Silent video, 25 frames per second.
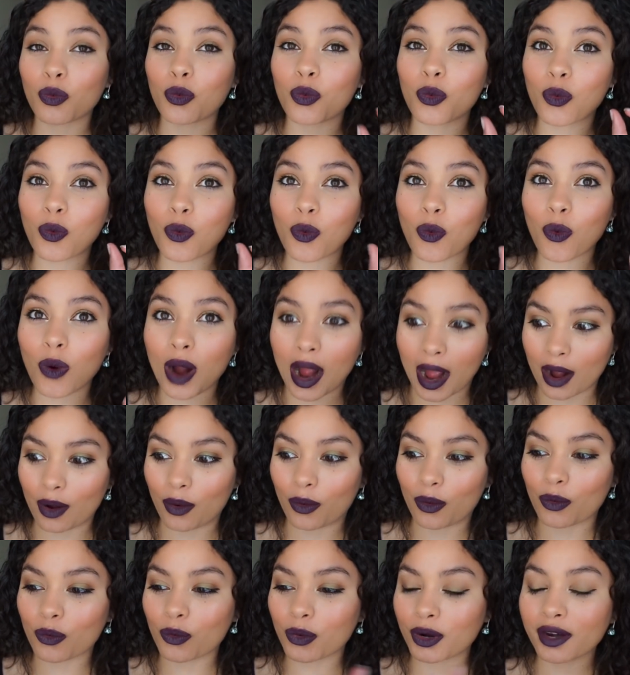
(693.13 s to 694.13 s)

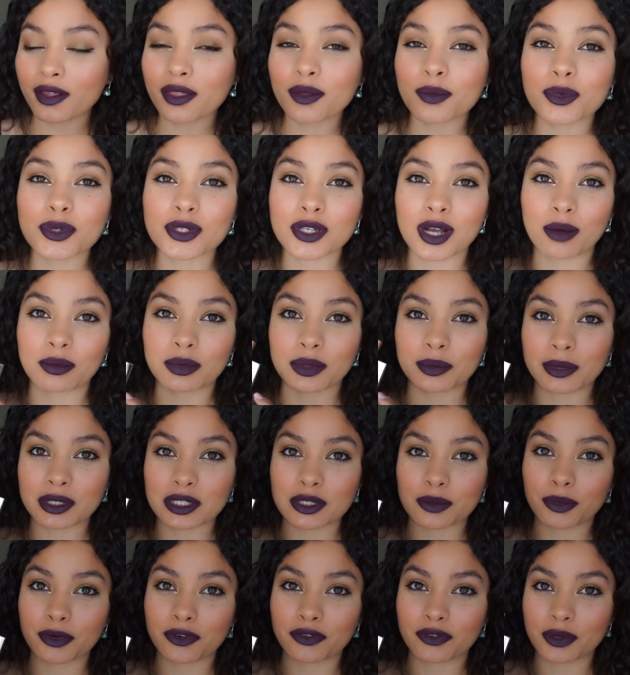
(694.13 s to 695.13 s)
Wow, one of the most
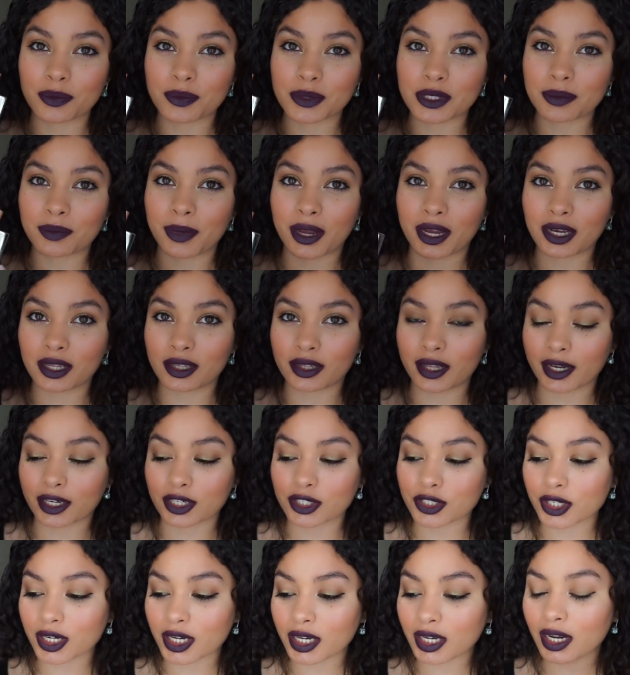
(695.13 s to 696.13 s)
complimented perfumes in my
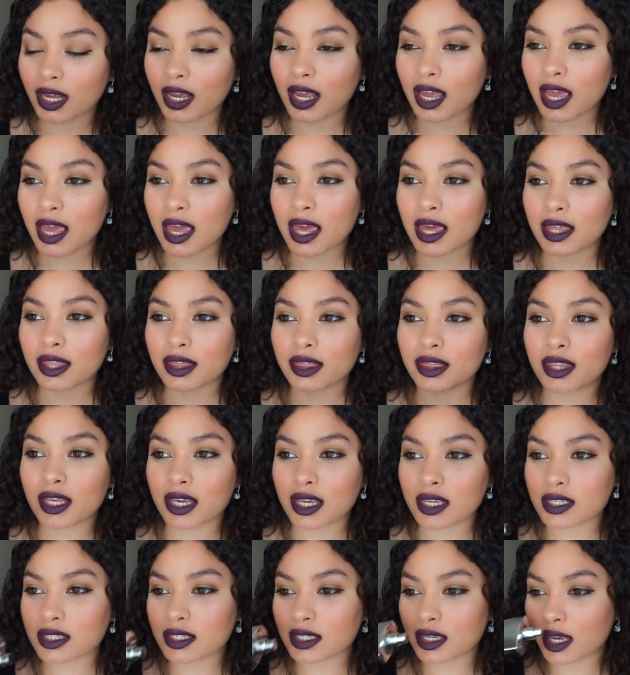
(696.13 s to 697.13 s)
collection.
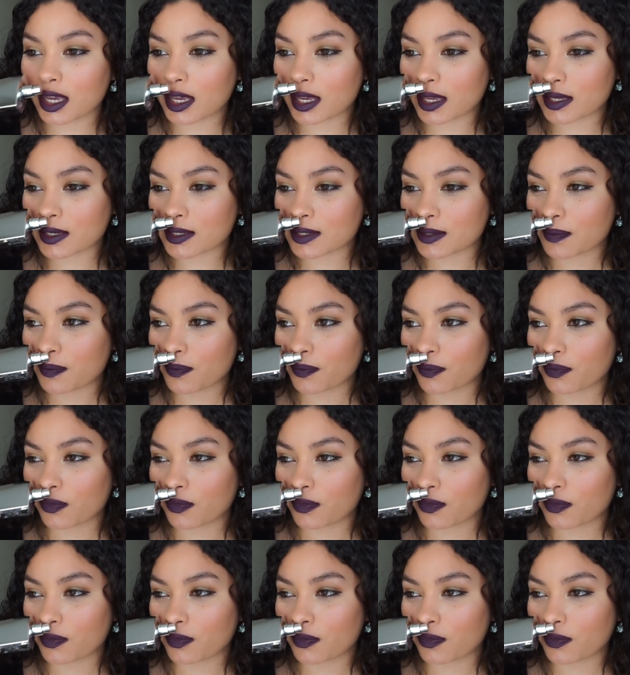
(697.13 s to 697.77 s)
This is